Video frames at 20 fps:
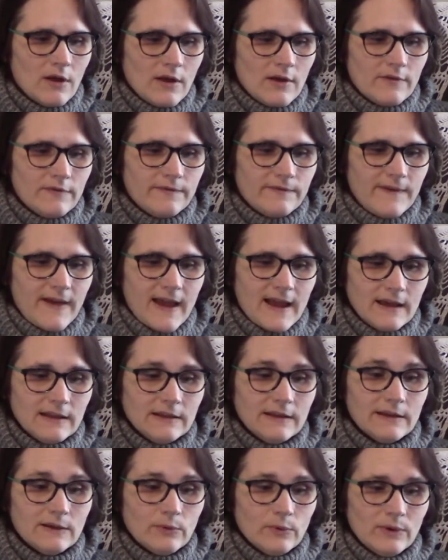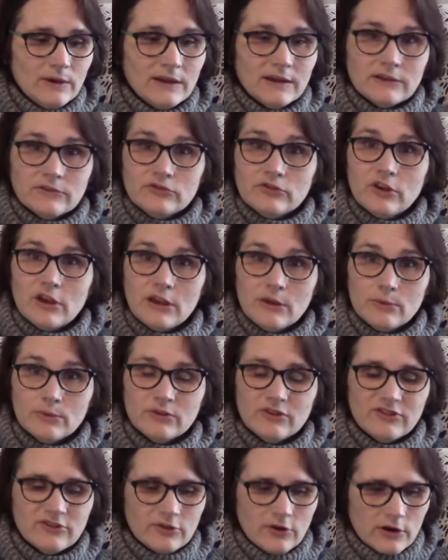failing which he would
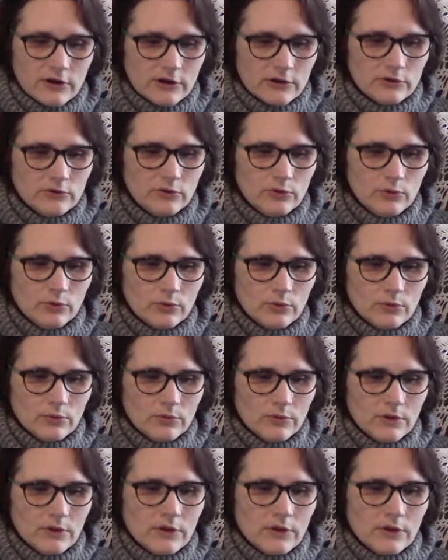start a duel